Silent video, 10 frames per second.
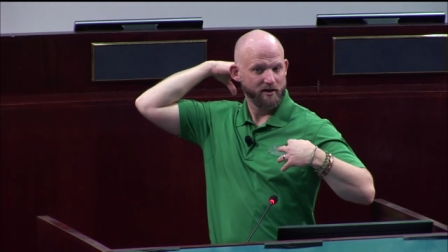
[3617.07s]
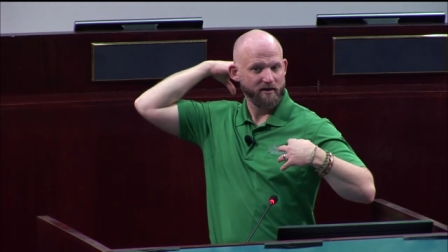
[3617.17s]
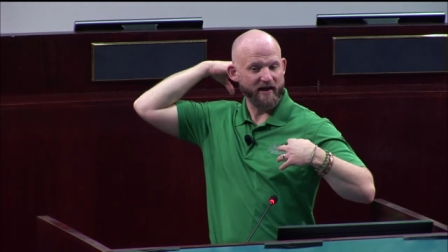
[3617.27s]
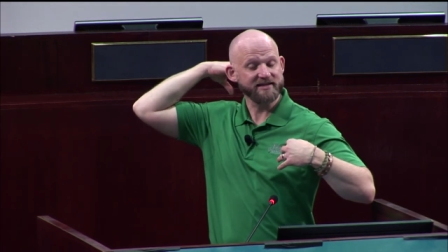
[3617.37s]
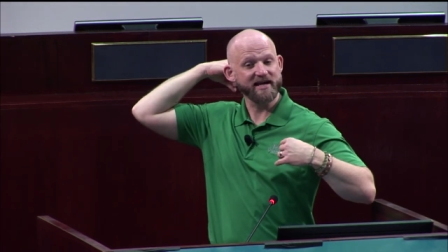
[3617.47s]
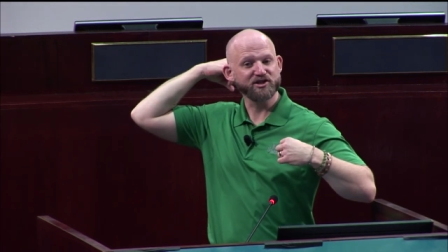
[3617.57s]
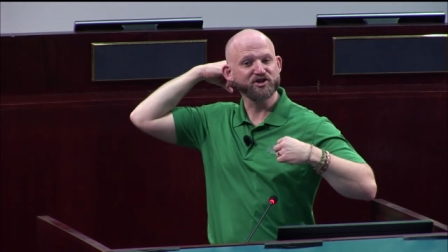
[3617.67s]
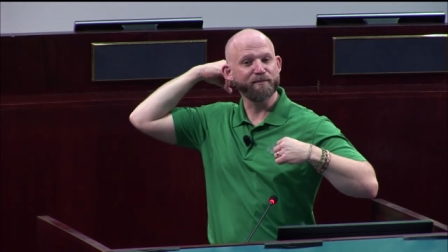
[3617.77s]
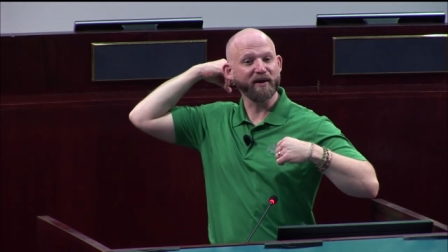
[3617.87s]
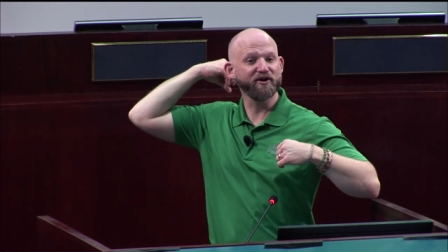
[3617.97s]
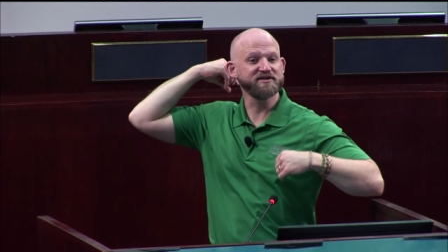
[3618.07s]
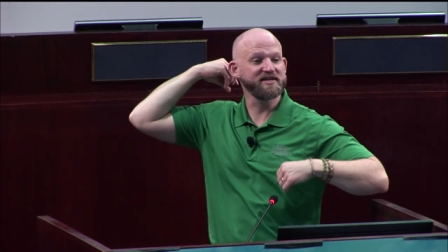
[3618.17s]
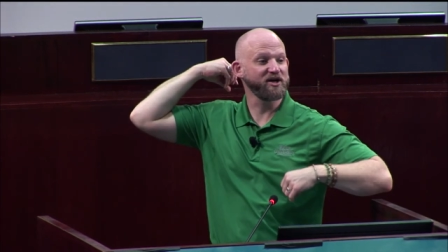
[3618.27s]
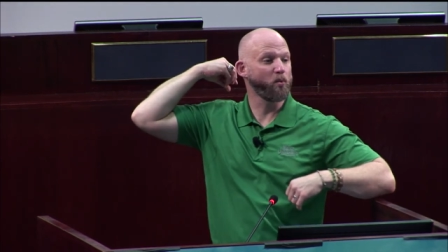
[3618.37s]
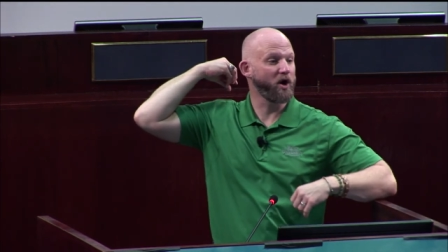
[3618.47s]
That's actually a
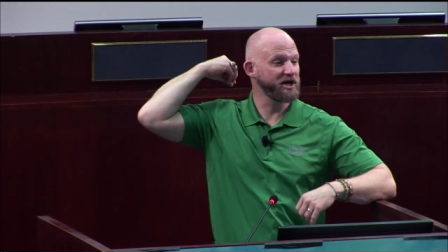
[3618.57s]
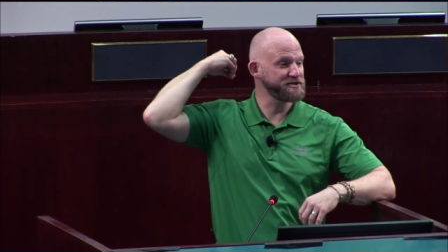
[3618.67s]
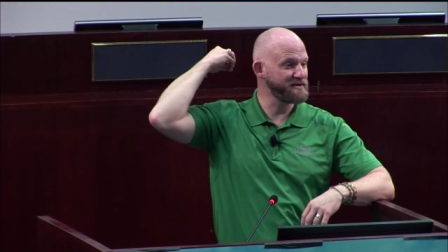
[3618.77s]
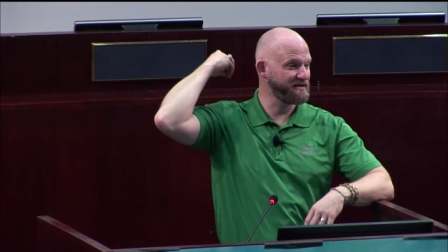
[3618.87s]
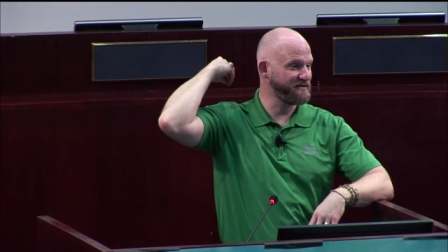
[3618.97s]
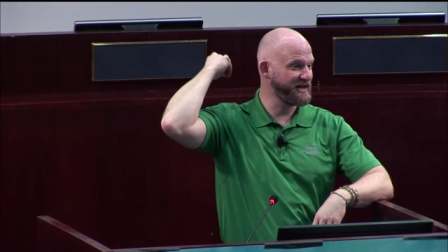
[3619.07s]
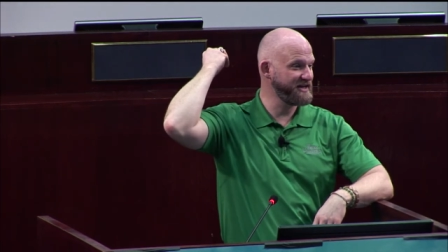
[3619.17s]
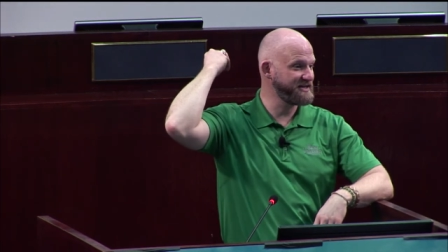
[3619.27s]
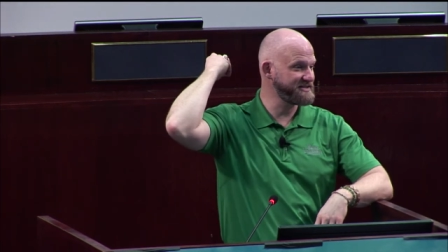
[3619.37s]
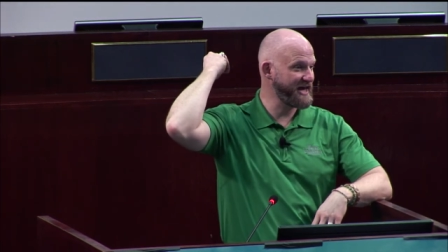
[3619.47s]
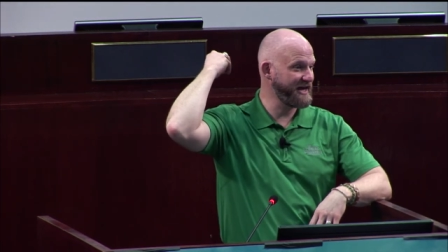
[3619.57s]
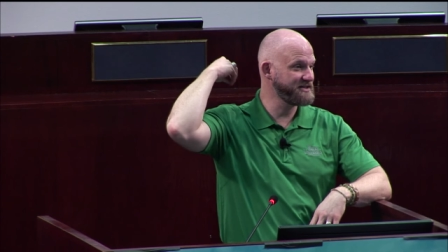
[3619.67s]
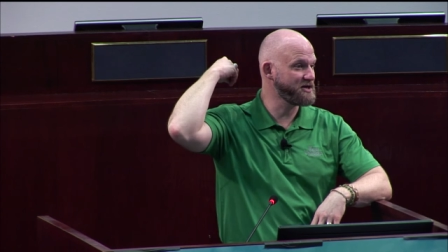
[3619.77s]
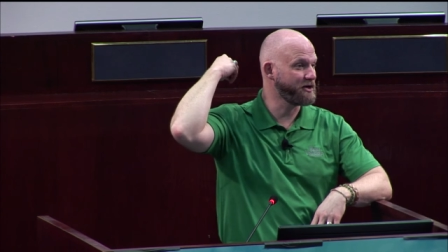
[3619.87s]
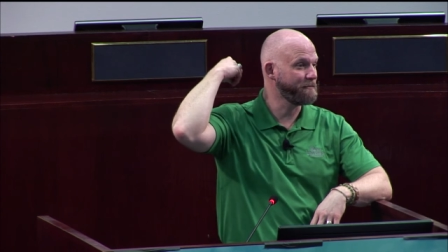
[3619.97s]
parasitic wasp that have laid its
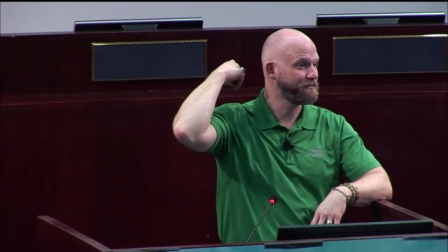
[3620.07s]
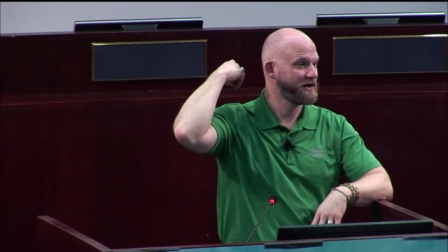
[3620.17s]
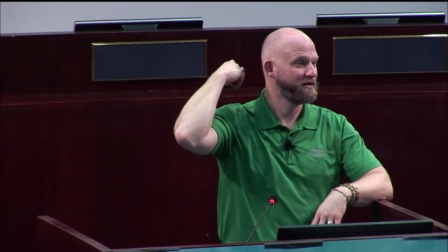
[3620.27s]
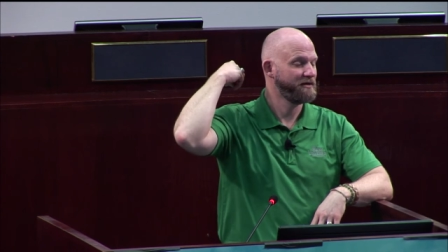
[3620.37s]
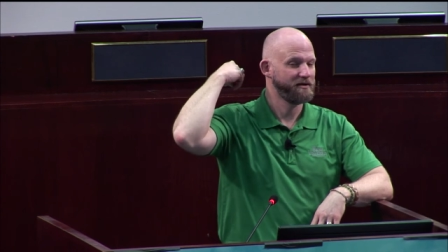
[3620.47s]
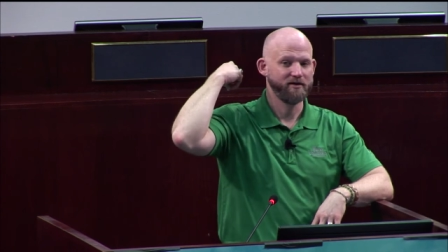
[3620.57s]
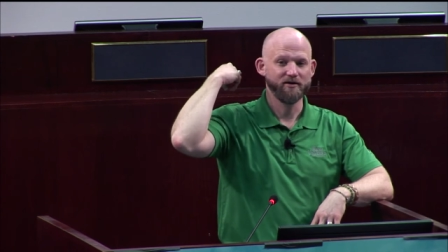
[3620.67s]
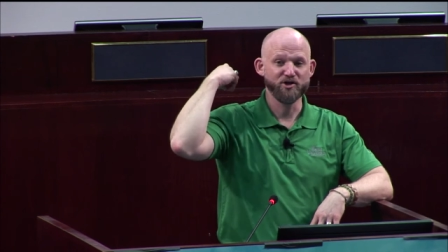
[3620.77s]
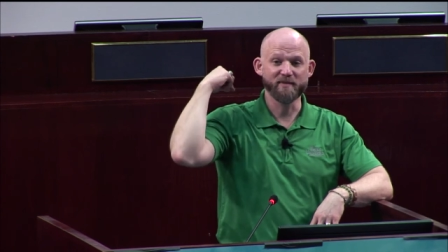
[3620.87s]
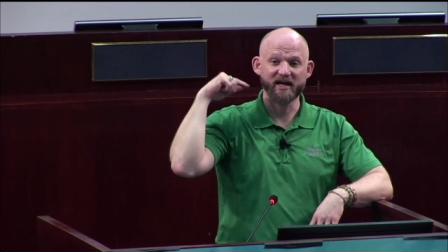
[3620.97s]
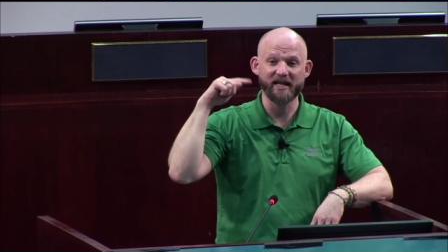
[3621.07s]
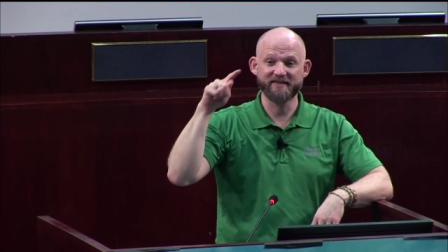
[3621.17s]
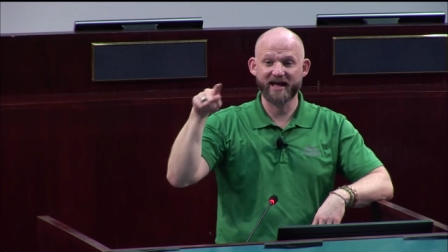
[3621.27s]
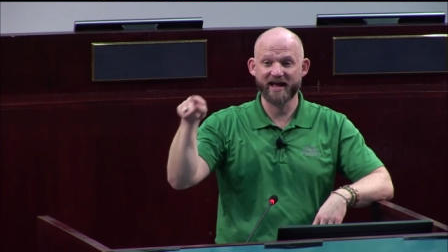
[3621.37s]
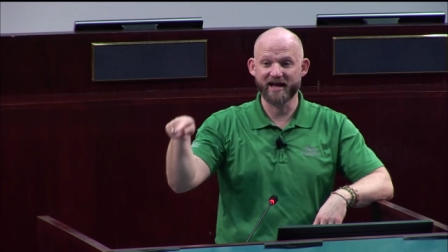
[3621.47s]
eggs on them. You might let
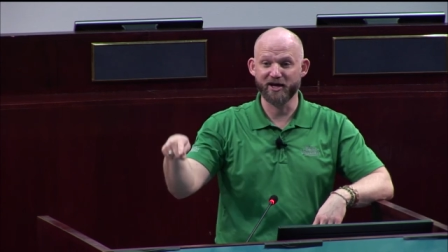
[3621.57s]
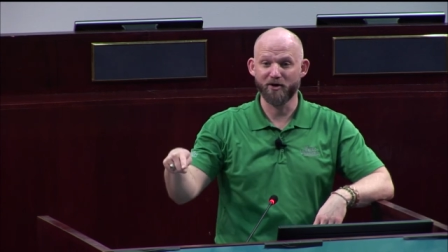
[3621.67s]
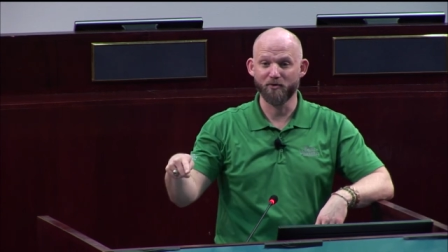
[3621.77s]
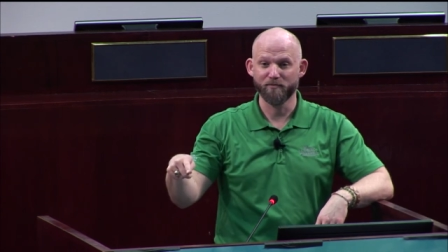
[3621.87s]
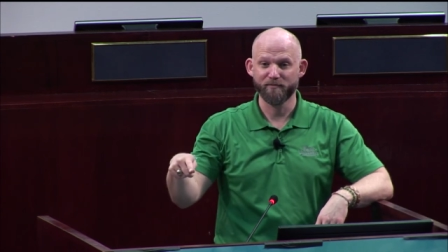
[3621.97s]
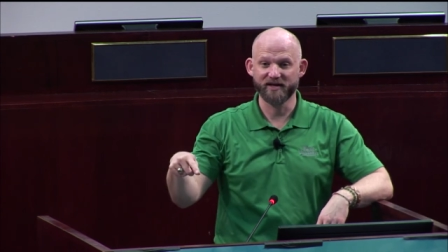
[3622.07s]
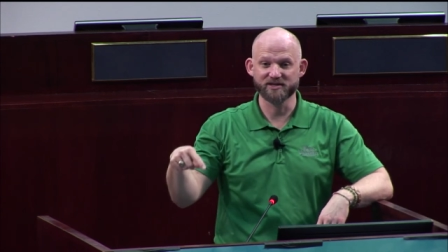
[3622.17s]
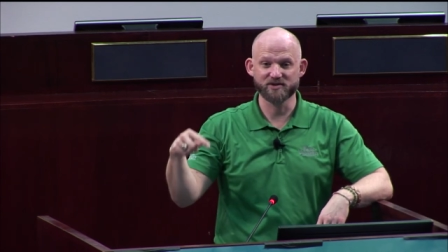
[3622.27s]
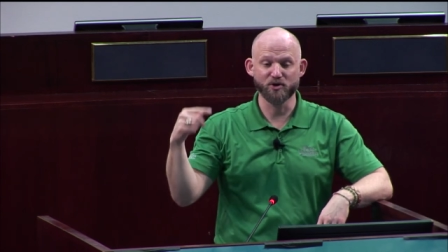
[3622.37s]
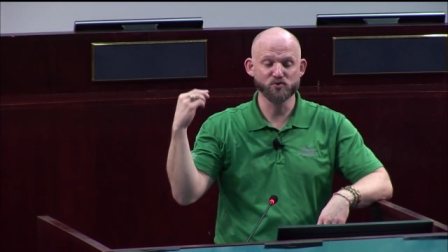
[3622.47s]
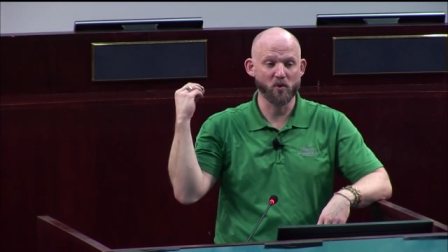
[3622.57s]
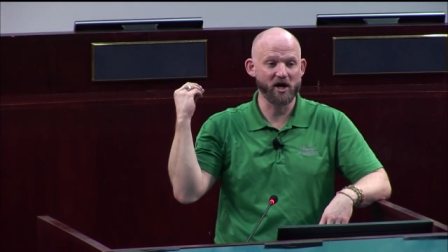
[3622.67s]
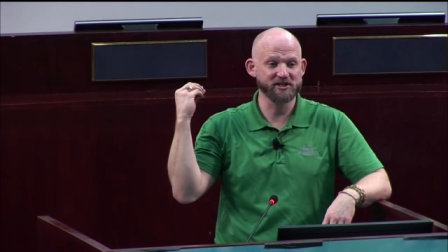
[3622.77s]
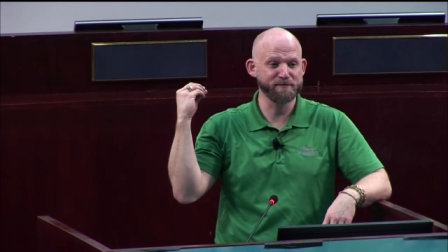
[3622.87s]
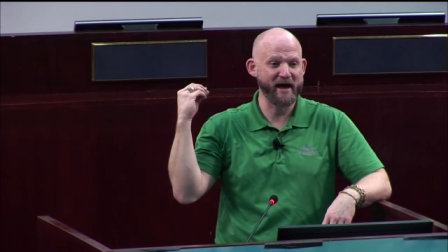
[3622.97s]
that guy go because those
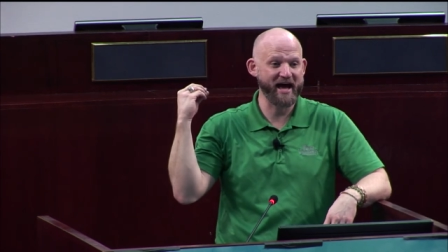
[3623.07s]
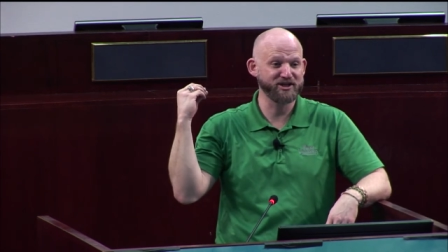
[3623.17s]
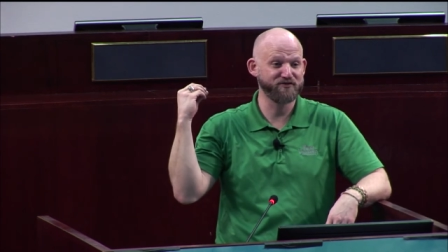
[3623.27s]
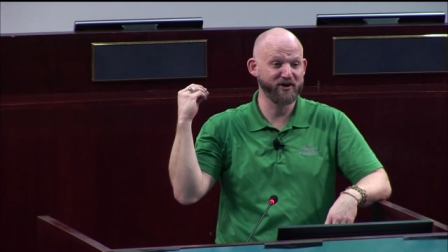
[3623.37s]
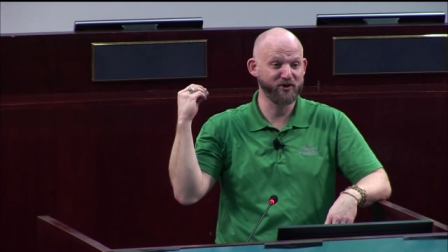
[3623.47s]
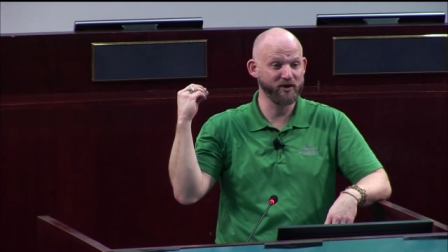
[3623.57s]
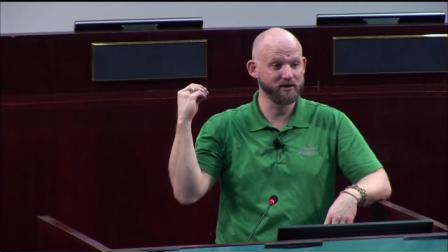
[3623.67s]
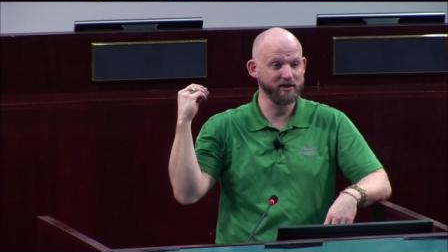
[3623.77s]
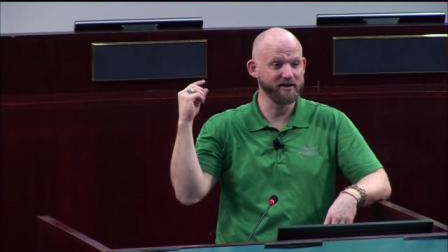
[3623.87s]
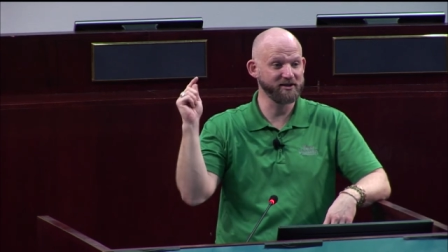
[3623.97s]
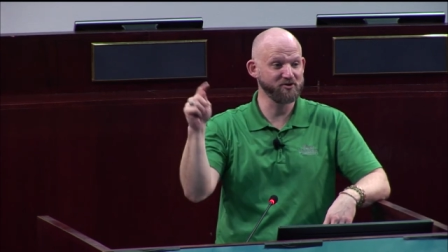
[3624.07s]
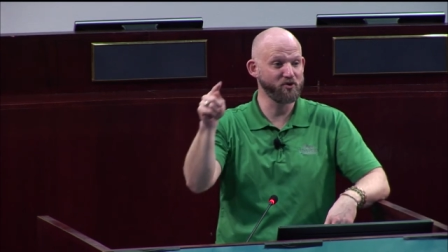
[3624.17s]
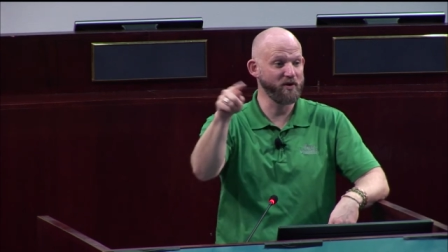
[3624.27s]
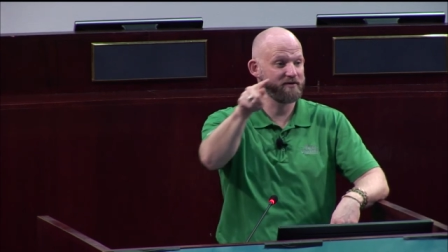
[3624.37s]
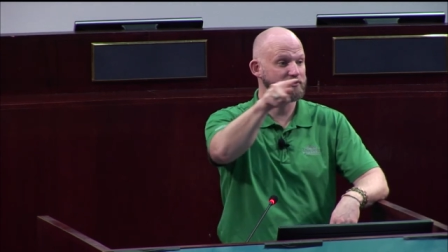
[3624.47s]
wasps hatch very quickly and then they'll
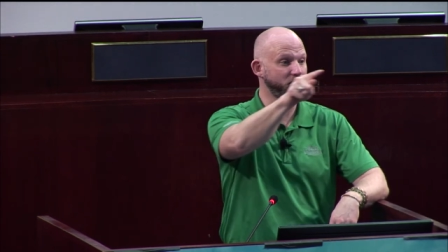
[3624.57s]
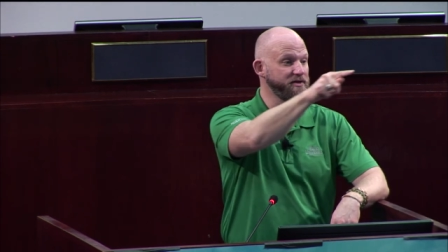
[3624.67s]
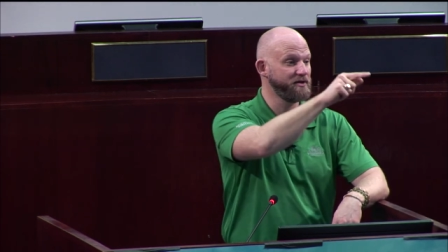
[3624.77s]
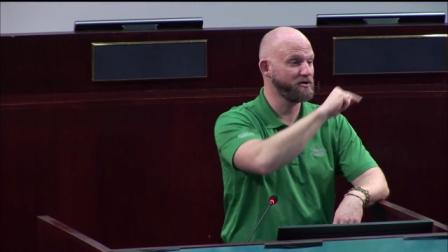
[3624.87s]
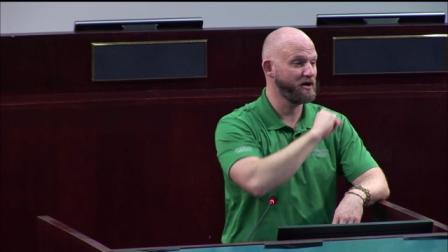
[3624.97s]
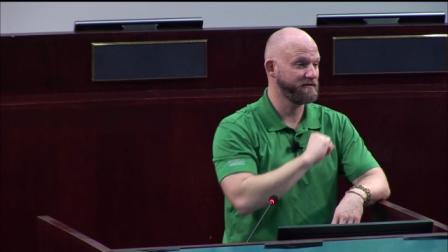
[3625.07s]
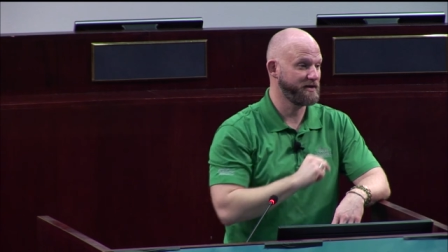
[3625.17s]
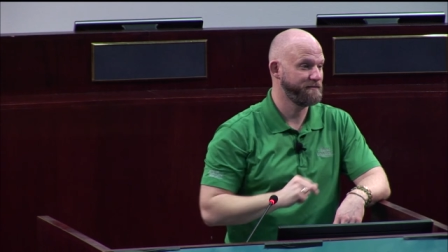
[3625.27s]
go after all the other larvae.